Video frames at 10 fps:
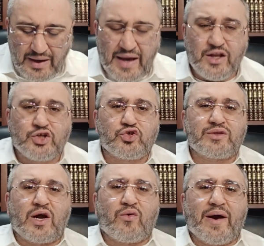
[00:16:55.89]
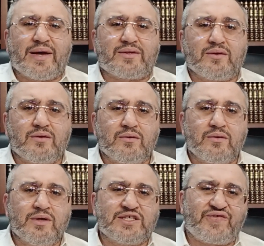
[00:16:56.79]
and he should direct
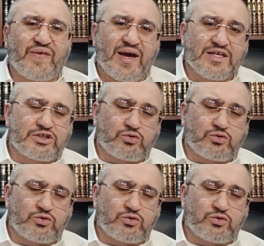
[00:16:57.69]
his face